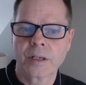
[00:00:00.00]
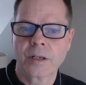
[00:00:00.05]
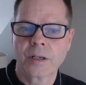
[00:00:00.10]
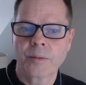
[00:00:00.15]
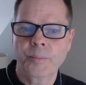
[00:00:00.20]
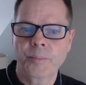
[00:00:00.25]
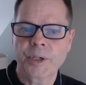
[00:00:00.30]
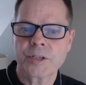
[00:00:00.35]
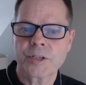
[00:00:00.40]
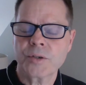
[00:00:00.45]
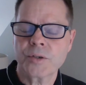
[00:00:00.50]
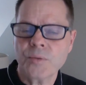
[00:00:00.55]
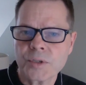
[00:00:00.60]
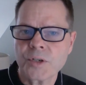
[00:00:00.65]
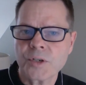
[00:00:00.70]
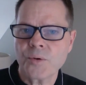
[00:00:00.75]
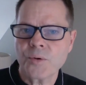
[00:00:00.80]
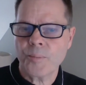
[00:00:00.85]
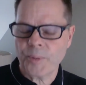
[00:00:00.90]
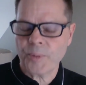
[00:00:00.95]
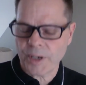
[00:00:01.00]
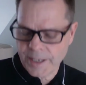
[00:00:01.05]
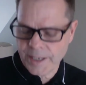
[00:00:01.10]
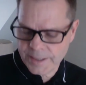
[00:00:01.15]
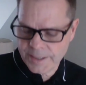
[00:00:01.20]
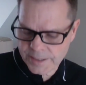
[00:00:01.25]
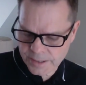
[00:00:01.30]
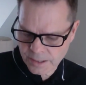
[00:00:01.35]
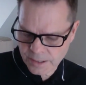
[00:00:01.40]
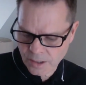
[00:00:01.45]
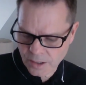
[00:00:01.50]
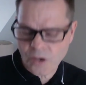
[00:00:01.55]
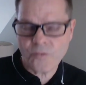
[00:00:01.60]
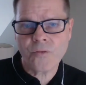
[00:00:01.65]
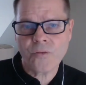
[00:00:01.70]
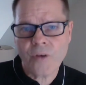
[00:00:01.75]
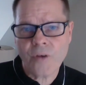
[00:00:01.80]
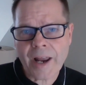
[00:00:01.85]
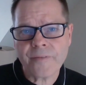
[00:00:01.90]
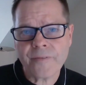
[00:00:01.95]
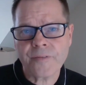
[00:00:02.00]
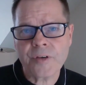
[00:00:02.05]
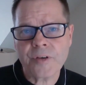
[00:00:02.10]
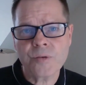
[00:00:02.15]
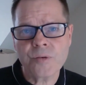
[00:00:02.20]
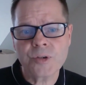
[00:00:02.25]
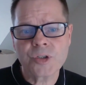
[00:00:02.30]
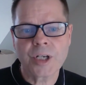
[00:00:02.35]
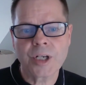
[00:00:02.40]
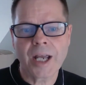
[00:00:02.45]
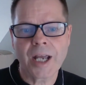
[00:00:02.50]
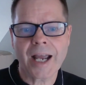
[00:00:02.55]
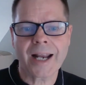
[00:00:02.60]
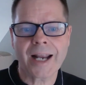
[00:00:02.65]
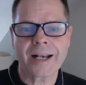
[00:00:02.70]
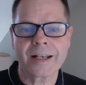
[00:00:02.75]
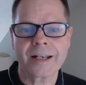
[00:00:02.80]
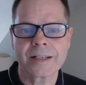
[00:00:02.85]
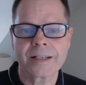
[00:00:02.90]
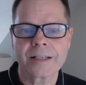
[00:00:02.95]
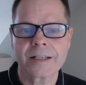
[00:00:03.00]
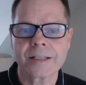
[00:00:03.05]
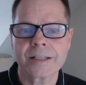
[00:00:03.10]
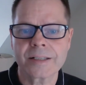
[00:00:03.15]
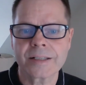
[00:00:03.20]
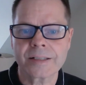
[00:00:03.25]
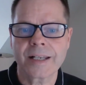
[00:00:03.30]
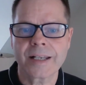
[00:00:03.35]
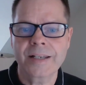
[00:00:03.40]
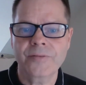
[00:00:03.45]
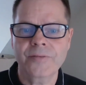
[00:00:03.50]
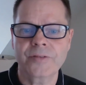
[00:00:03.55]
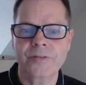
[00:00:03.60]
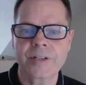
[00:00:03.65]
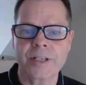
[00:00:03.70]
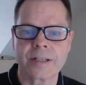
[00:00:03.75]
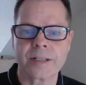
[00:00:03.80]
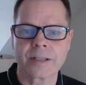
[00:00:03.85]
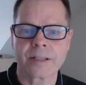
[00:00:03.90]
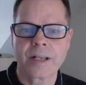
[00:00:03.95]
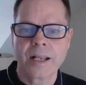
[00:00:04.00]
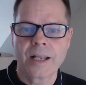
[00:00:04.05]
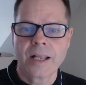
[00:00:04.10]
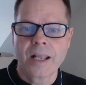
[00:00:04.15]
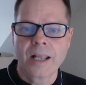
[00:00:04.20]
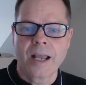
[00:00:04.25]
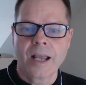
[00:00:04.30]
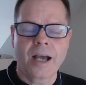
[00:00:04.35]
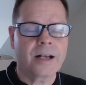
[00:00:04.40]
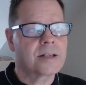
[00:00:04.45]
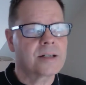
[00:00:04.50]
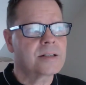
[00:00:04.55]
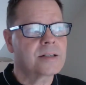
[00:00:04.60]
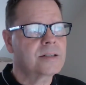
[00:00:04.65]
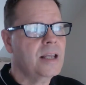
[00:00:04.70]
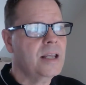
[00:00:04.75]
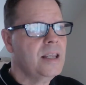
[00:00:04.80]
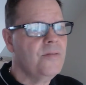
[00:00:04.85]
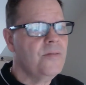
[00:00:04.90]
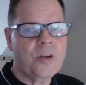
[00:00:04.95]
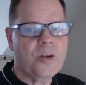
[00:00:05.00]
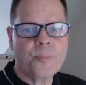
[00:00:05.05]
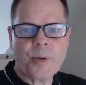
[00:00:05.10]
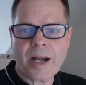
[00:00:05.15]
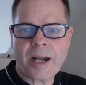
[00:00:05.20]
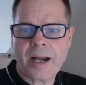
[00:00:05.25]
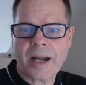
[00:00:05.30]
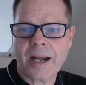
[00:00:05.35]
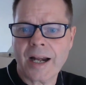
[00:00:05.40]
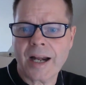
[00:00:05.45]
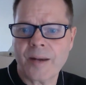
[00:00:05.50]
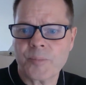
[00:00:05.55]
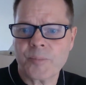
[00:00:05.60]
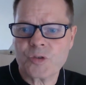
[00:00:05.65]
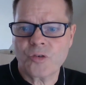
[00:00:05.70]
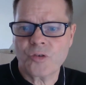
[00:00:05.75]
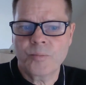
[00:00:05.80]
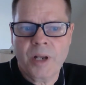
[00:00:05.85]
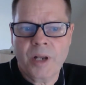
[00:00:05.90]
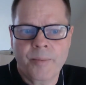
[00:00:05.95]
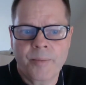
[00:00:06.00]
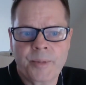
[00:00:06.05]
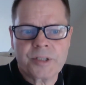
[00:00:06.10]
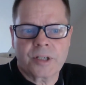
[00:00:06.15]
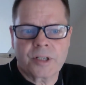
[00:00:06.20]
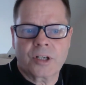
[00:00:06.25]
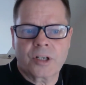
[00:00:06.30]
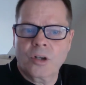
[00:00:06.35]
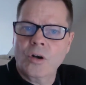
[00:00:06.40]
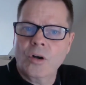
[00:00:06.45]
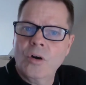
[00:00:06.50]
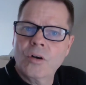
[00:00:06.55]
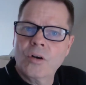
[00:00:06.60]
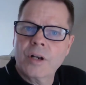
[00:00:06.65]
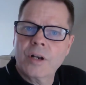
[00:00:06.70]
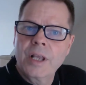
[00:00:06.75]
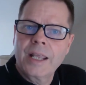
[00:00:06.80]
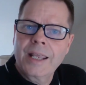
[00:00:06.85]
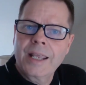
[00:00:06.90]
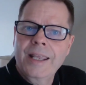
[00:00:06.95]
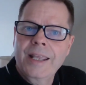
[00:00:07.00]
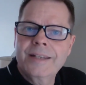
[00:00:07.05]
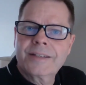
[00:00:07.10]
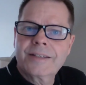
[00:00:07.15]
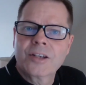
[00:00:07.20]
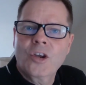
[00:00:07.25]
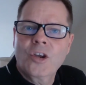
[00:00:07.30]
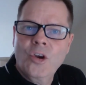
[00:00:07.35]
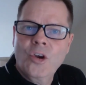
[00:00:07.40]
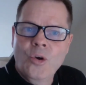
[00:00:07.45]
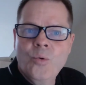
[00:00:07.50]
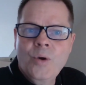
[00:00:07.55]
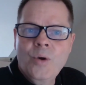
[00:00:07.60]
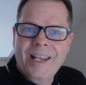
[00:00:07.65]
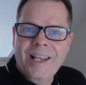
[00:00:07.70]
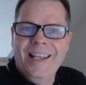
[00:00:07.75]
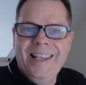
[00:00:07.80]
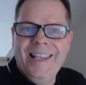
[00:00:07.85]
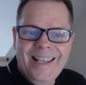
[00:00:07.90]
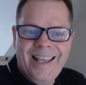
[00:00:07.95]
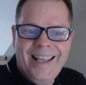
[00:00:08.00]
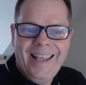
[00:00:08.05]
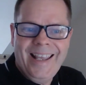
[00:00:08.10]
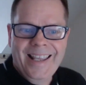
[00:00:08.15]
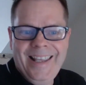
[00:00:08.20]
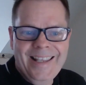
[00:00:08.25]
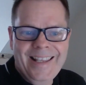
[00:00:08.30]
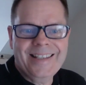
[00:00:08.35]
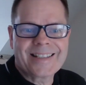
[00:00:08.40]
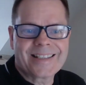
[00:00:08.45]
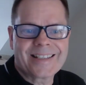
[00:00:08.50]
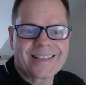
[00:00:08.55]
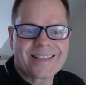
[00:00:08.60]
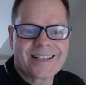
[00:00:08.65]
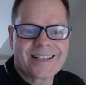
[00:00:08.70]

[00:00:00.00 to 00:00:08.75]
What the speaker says: But it's also a place of refuge and safety. And as David perhaps remembers that God is who he is,